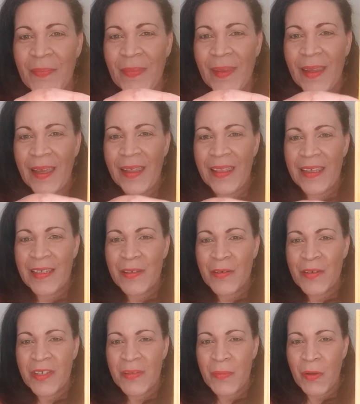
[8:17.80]
and these are
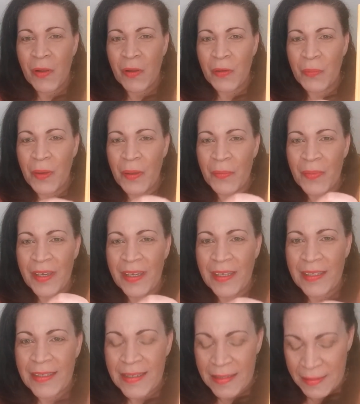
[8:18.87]
smaller
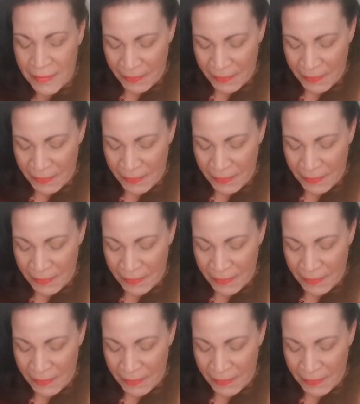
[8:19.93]
pumpkins.